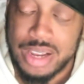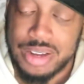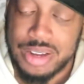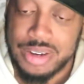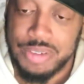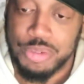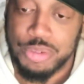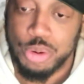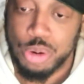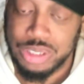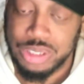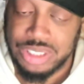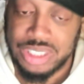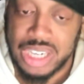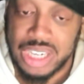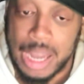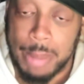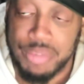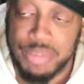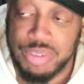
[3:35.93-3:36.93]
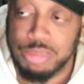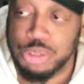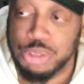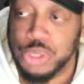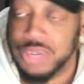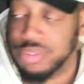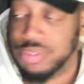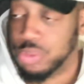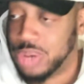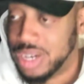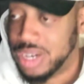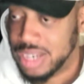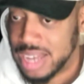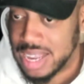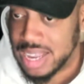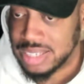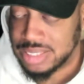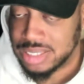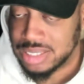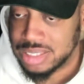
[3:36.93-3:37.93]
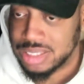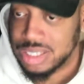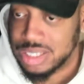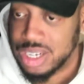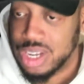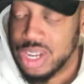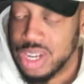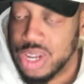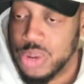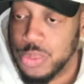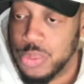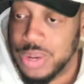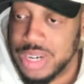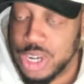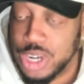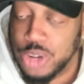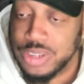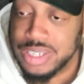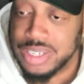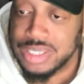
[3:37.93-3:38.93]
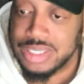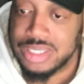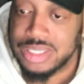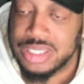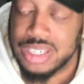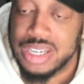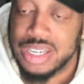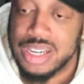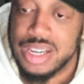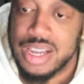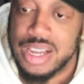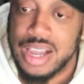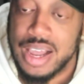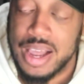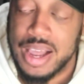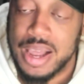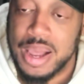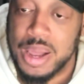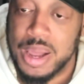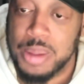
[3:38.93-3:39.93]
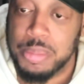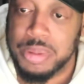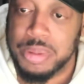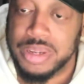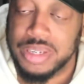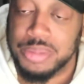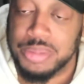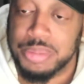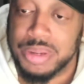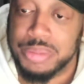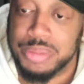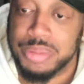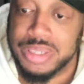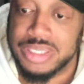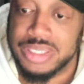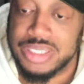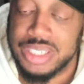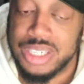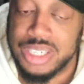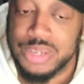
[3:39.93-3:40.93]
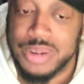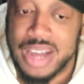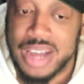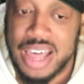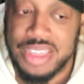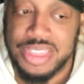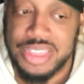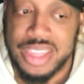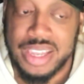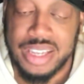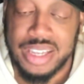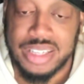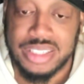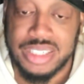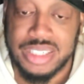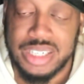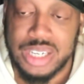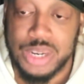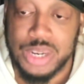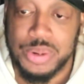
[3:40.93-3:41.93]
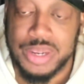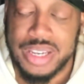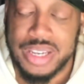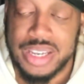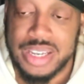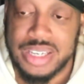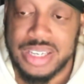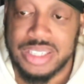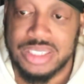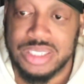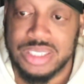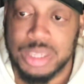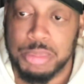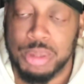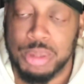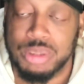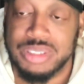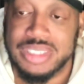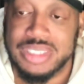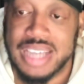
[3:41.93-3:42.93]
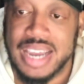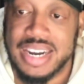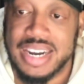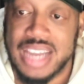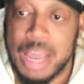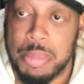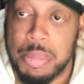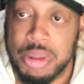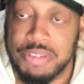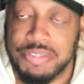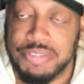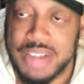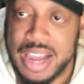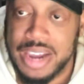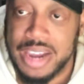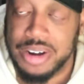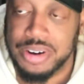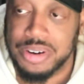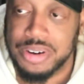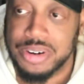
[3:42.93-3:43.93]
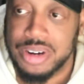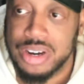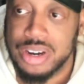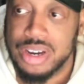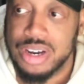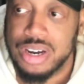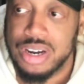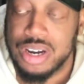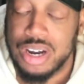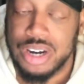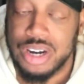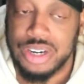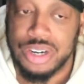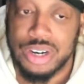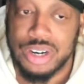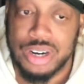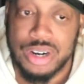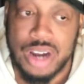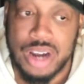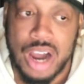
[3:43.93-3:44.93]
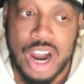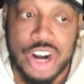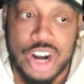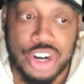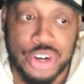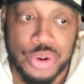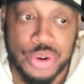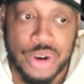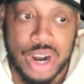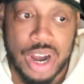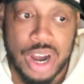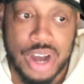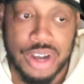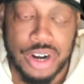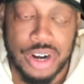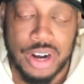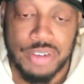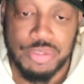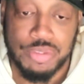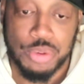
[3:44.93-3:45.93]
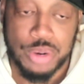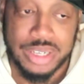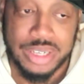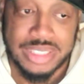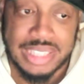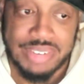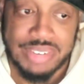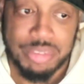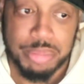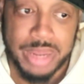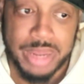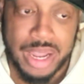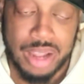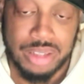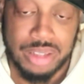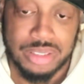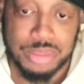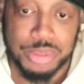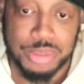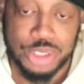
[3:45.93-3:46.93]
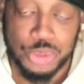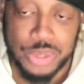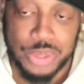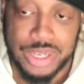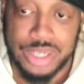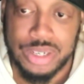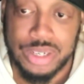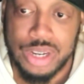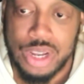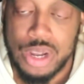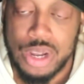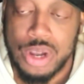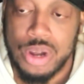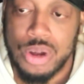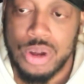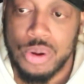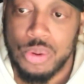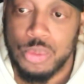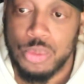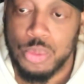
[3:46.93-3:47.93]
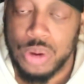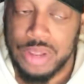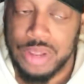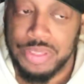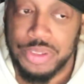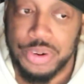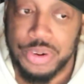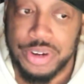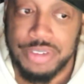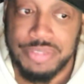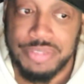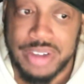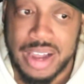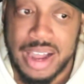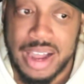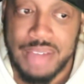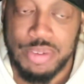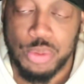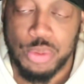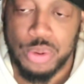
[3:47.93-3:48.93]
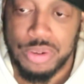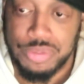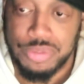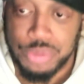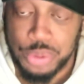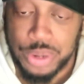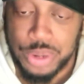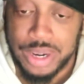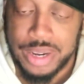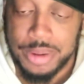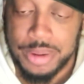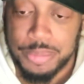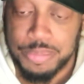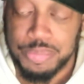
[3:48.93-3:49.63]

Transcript: Of course, they're coming from two different weight classes. We know this, uh, but but but Tio, I think Tio is the most dynamic fighter under under one forty-seven pounds, between one thirty-five and one forty.